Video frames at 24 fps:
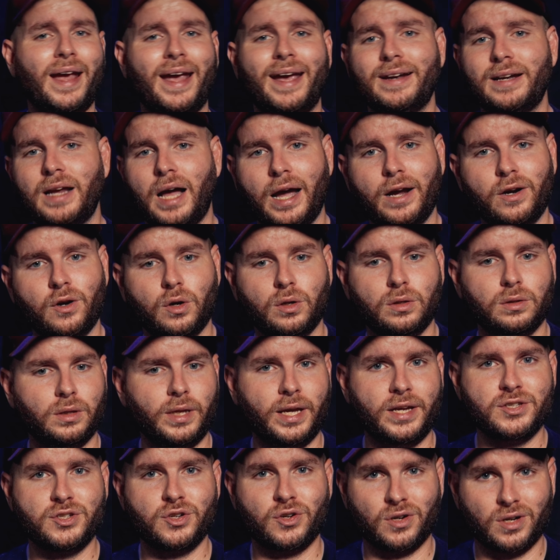and IR
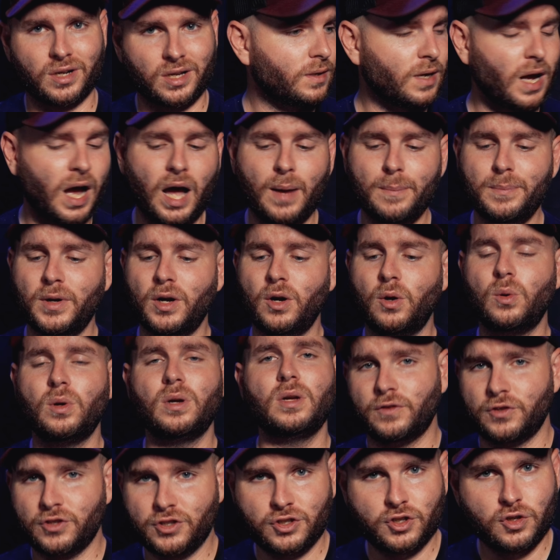laser combo
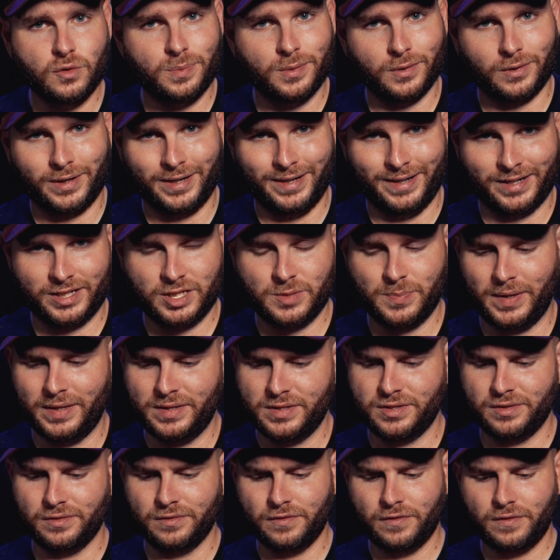for super
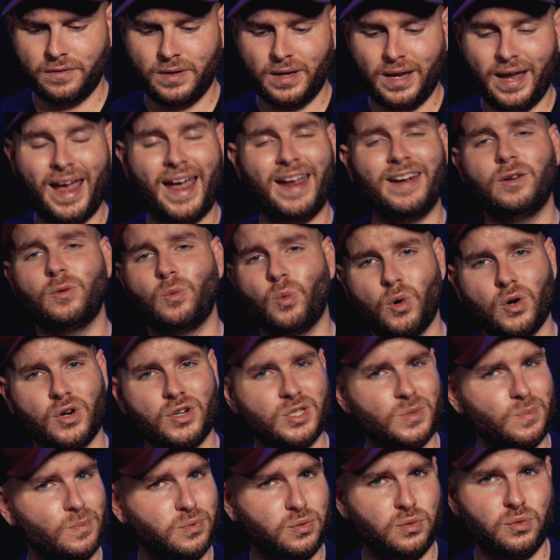inexpensive, and it
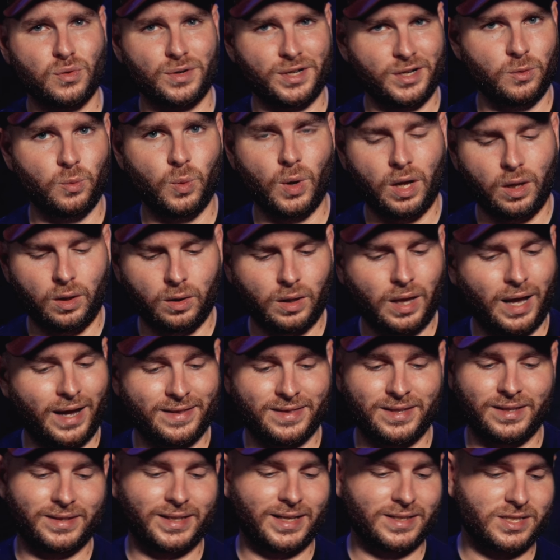works pretty well. I
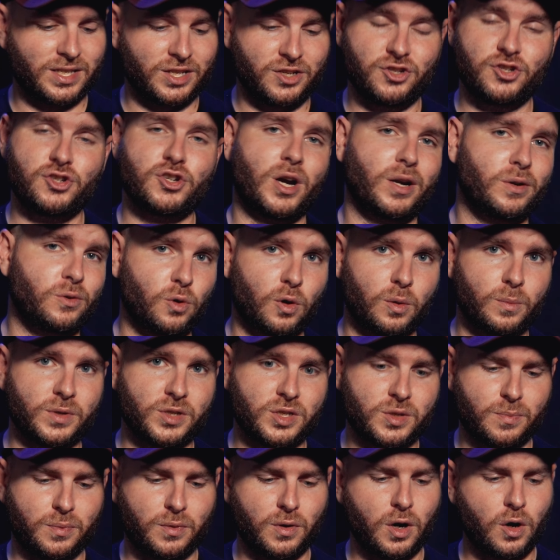think that's a
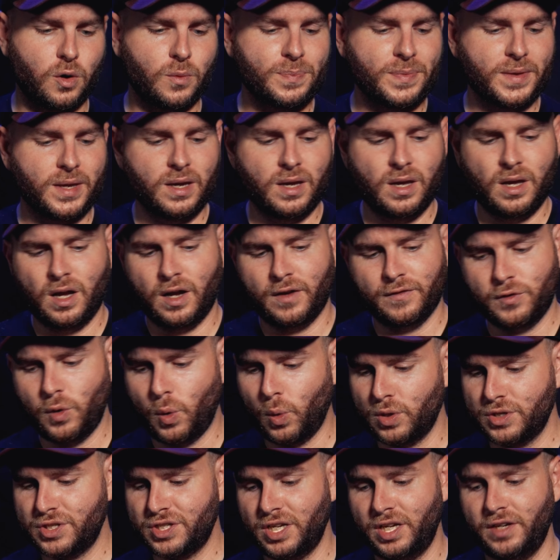ginormous pro. Of
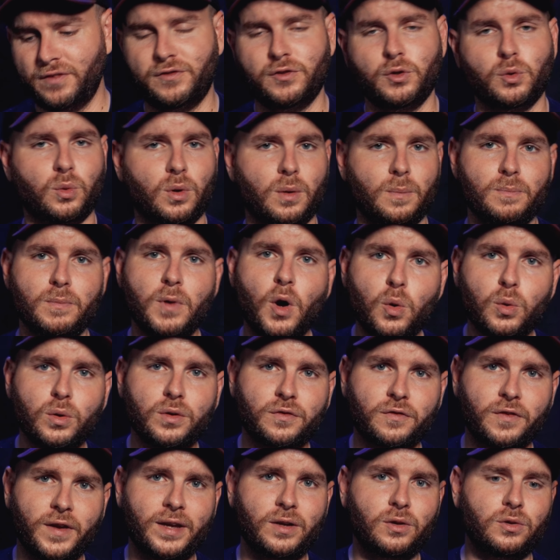course, if your remote
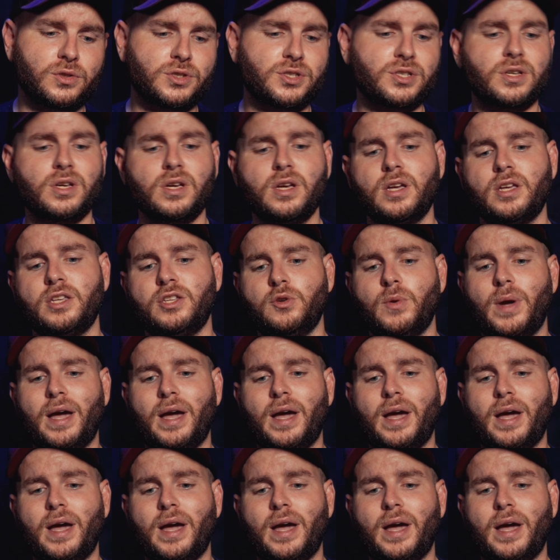fails, you